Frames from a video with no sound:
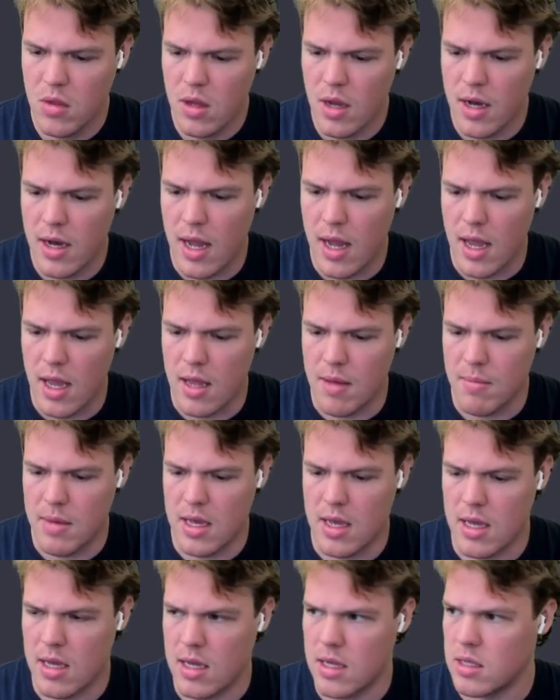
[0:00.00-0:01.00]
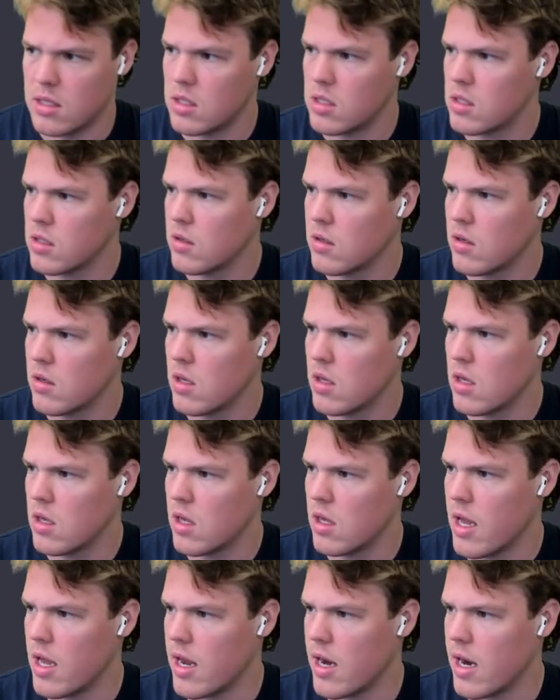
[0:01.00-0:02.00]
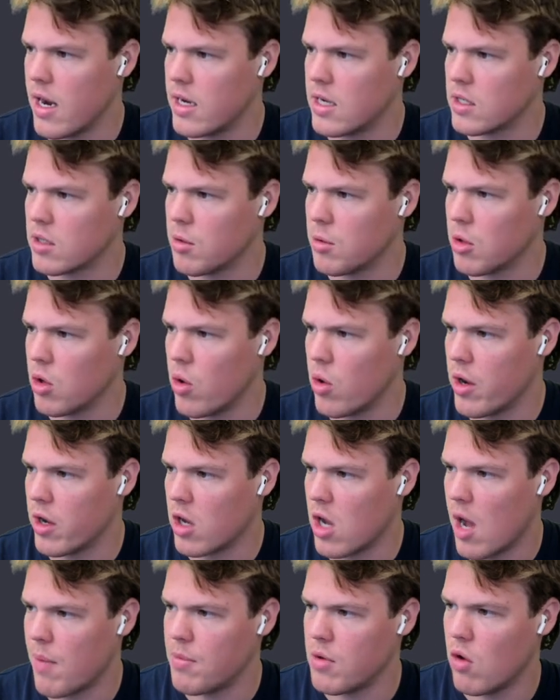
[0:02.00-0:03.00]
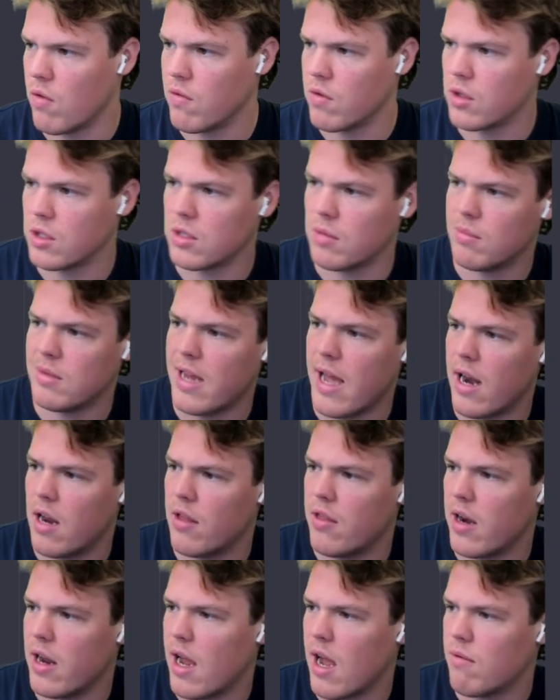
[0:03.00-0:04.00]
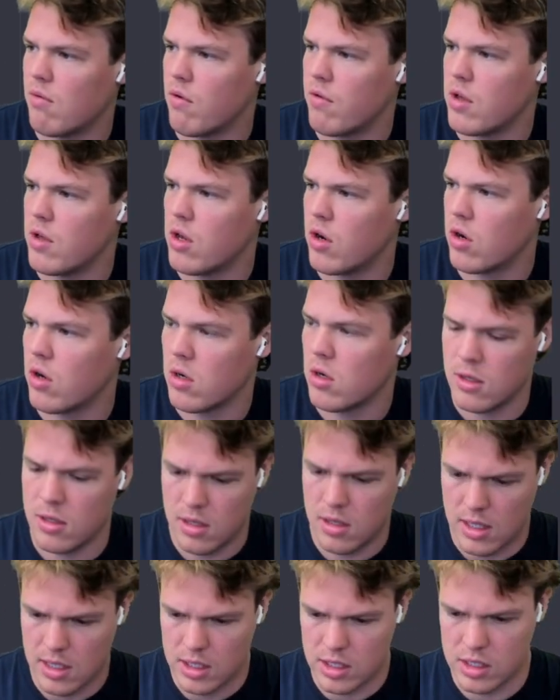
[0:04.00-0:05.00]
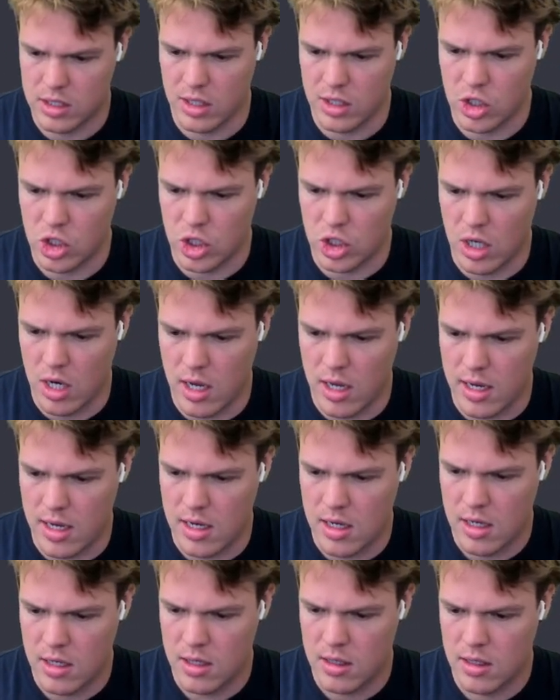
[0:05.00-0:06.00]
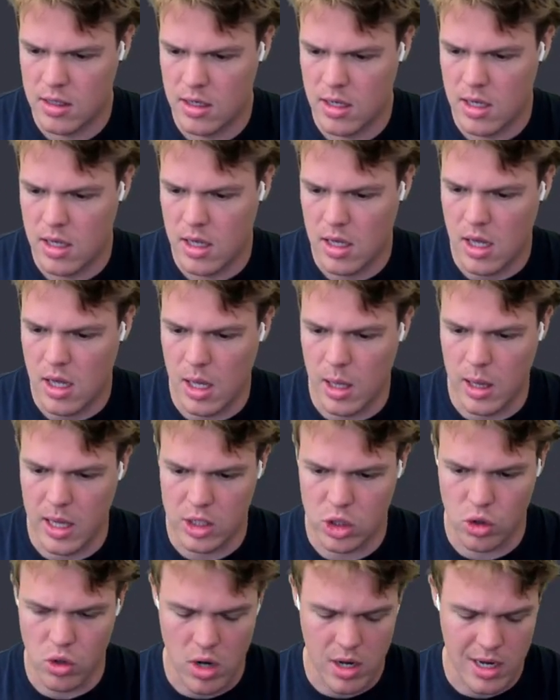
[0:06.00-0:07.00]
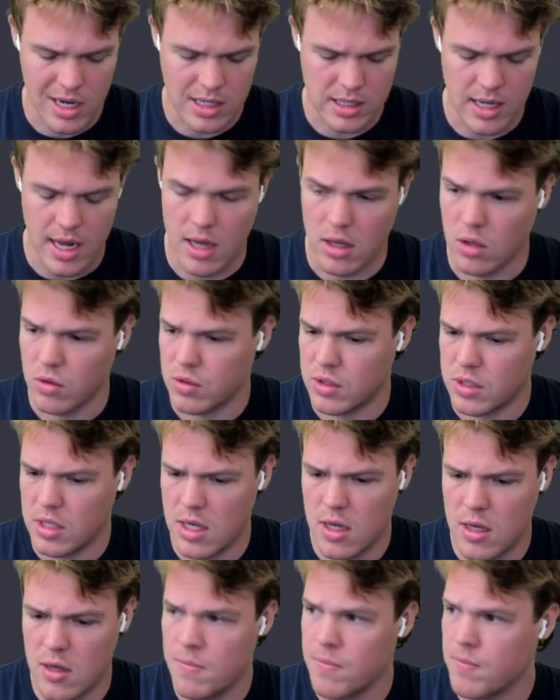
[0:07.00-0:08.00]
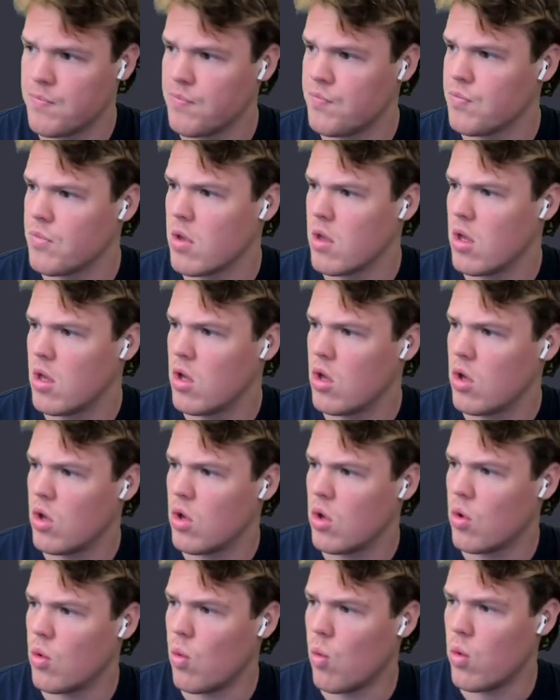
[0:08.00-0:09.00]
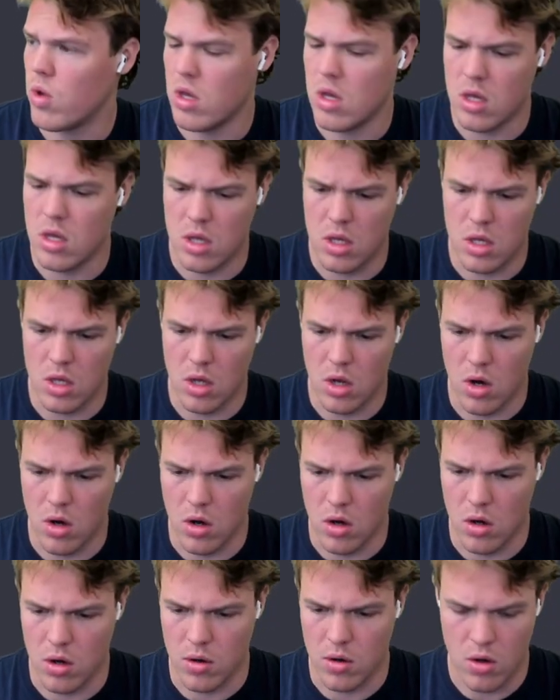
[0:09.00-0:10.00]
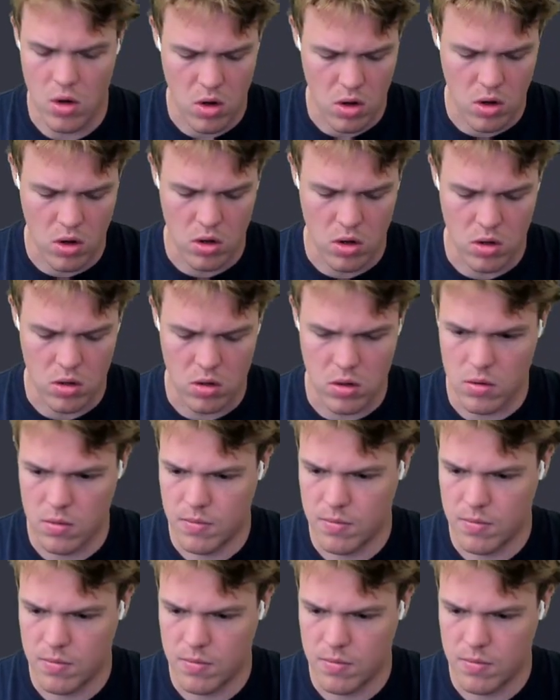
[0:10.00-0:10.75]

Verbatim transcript: name is, and I'm just going to go ahead and copy over some data that I have over here. Sunshine Electronics LLC. We are our